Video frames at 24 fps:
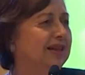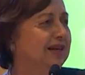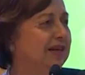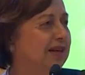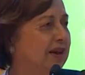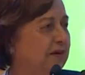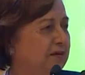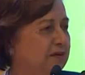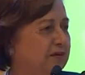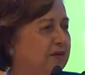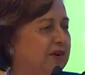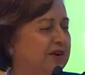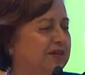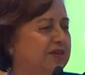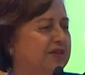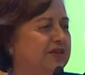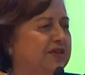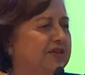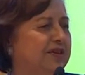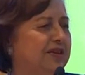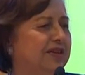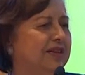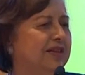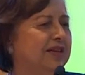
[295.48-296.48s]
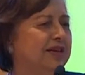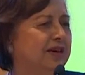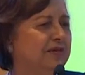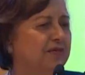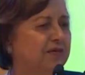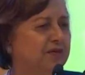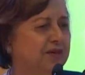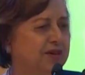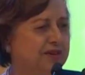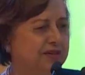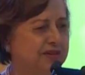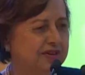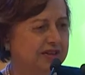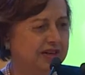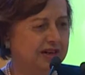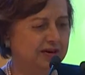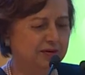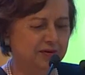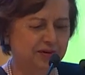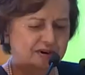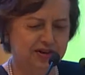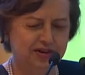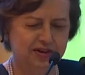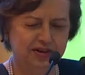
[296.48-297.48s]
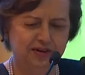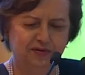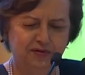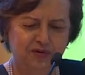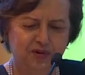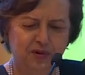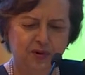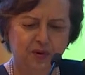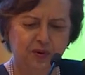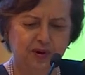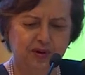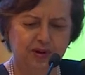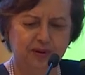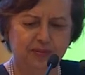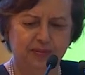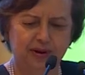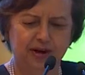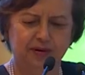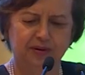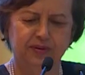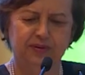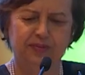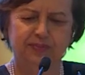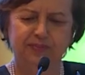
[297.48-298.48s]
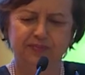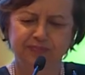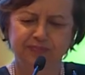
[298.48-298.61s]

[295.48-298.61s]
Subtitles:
the difference that Rajiv talked about.